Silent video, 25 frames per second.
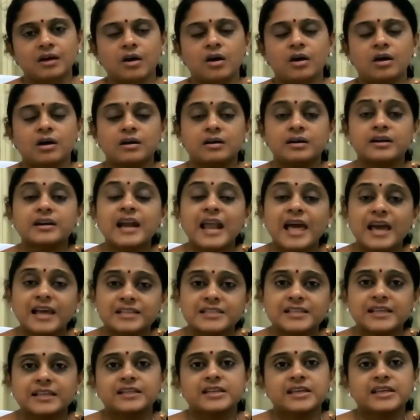or
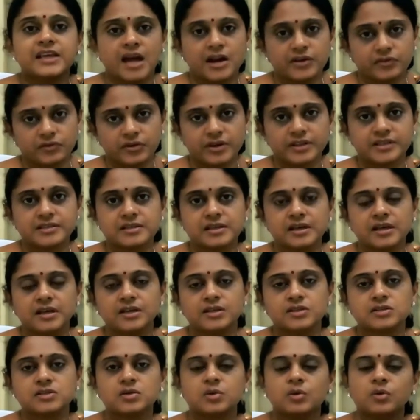relaxing the arteries.
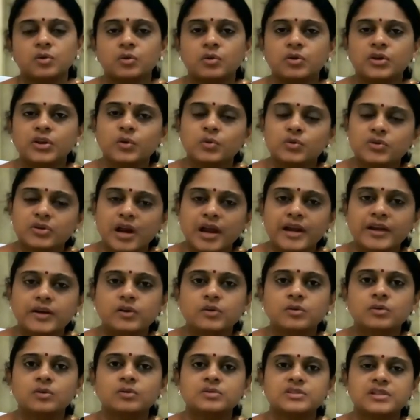So you
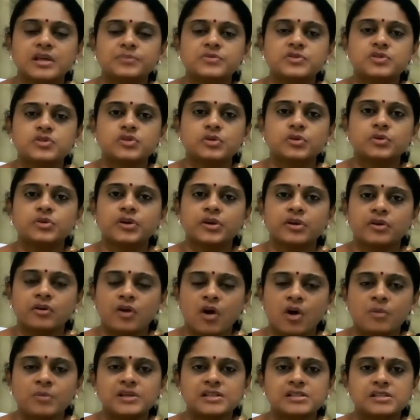try to substitute your
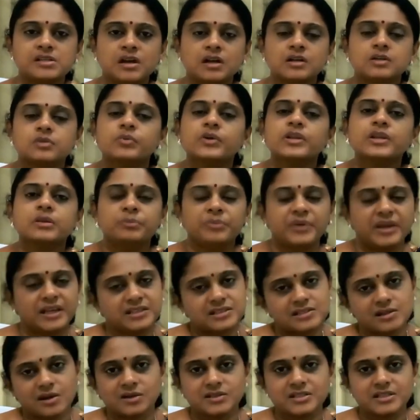normal salt with
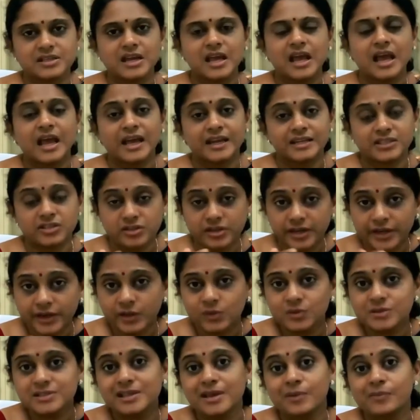pink salt and
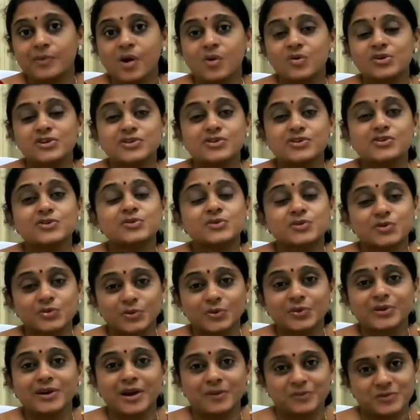reduce the amount to
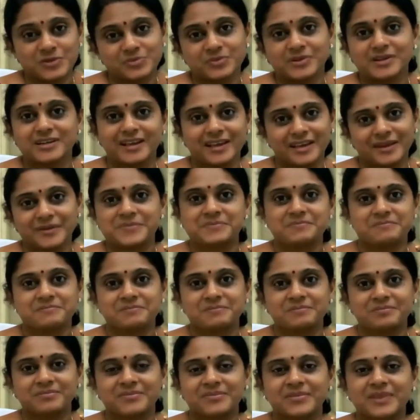2 grams per day.
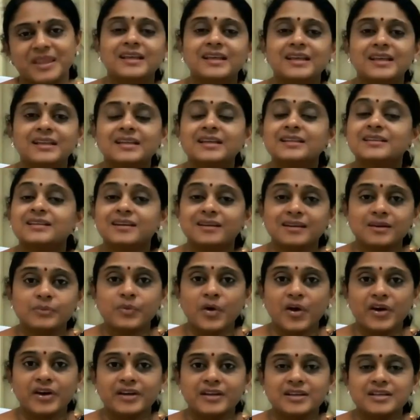The third
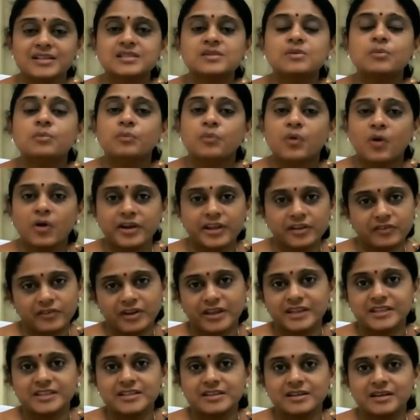point is body
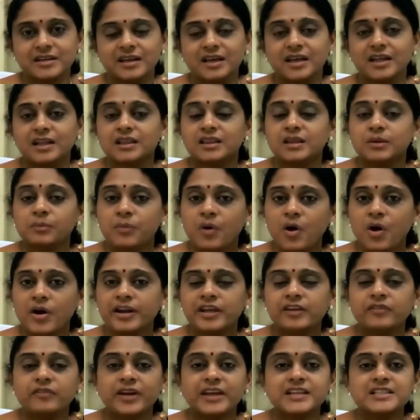weight. The
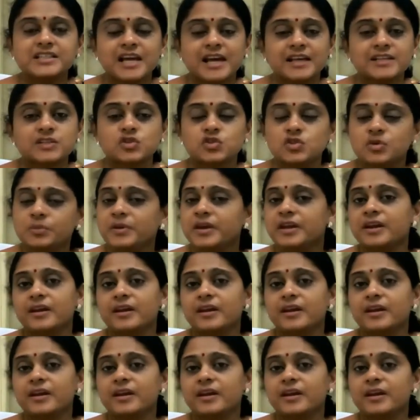body weight has to